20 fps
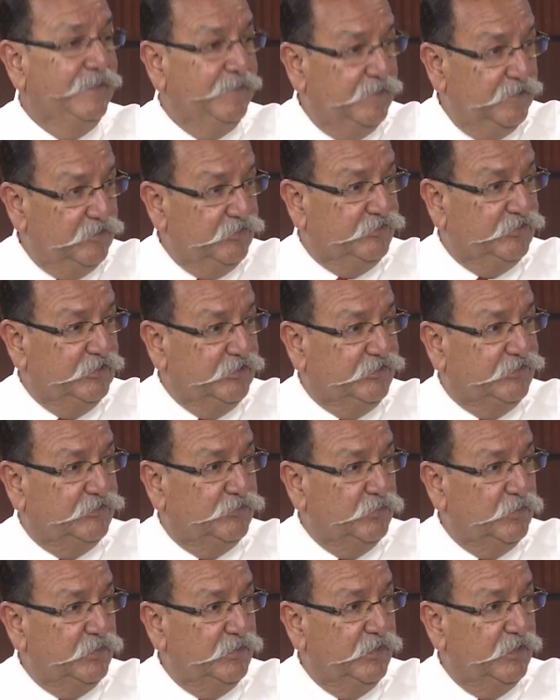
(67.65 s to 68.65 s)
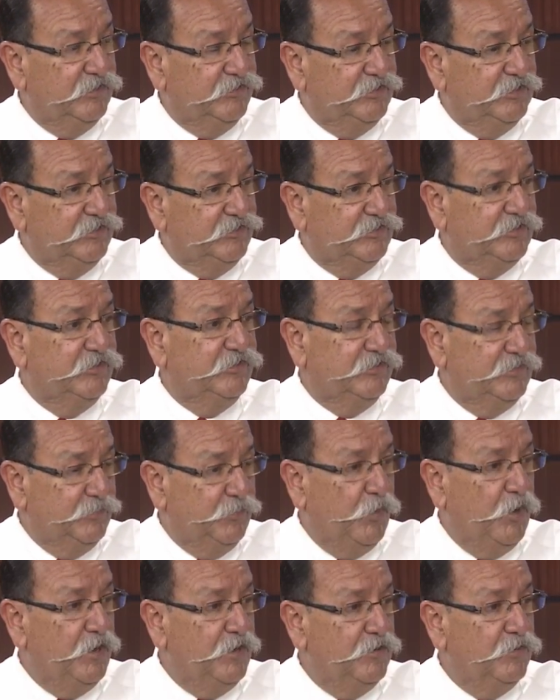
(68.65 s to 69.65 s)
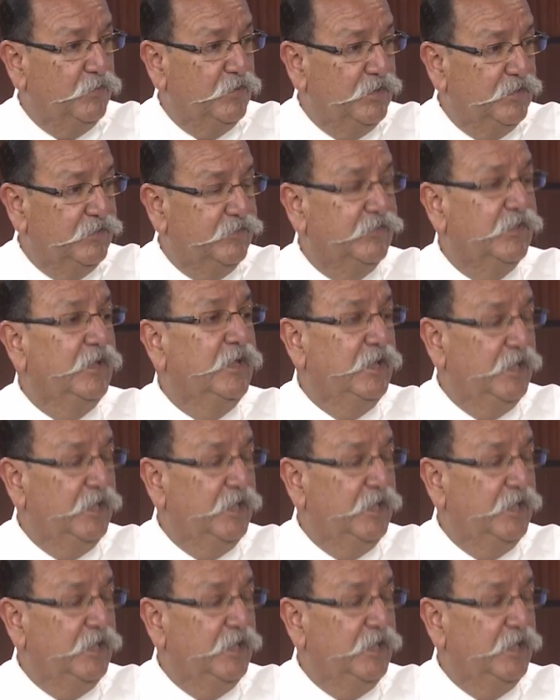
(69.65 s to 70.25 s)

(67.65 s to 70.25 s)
that assist, with, assist us and partner with us